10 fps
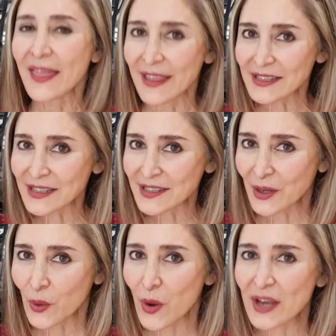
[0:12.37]
This is the
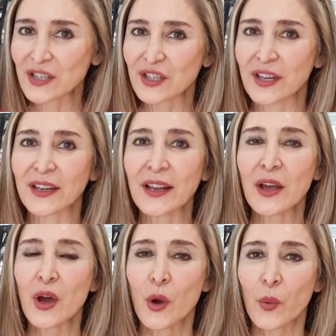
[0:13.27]
question.
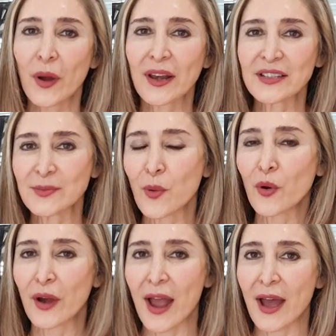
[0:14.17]
What is
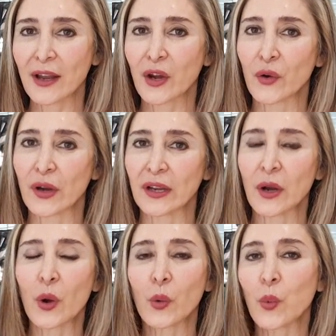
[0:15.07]
more accurate
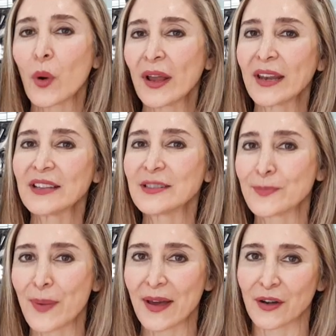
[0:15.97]
or what is
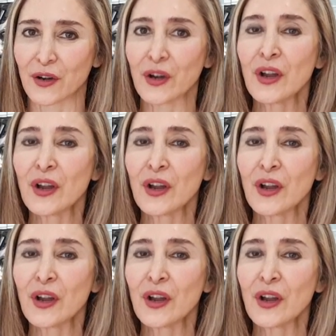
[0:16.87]
better